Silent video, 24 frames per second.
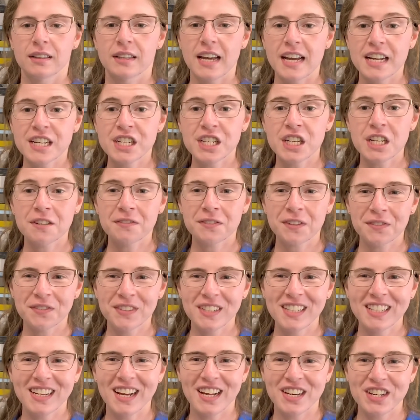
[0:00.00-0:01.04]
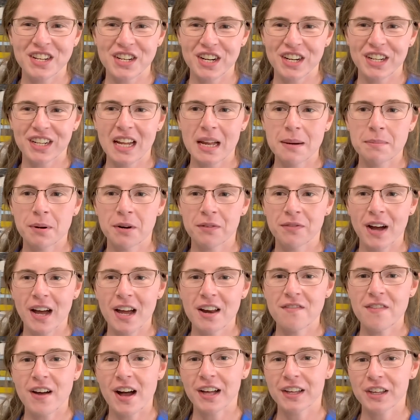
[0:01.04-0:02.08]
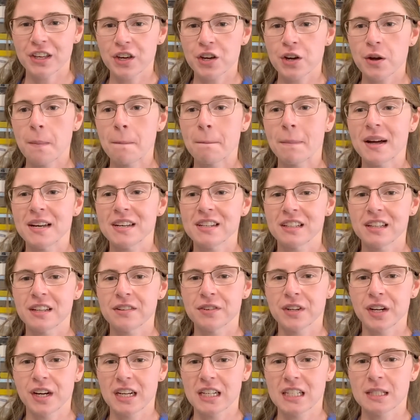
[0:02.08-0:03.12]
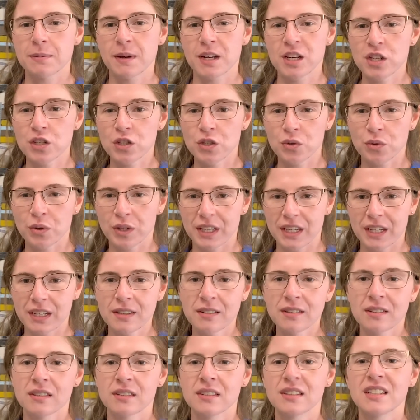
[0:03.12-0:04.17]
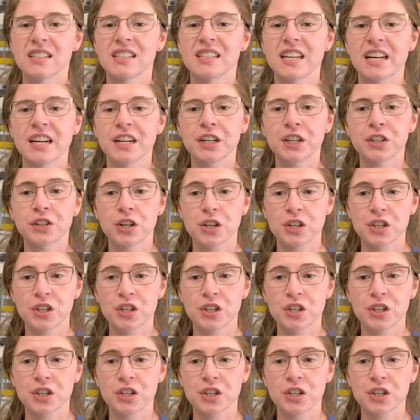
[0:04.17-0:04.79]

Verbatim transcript: The HD 1500 can provide value by delivering special tooling, standard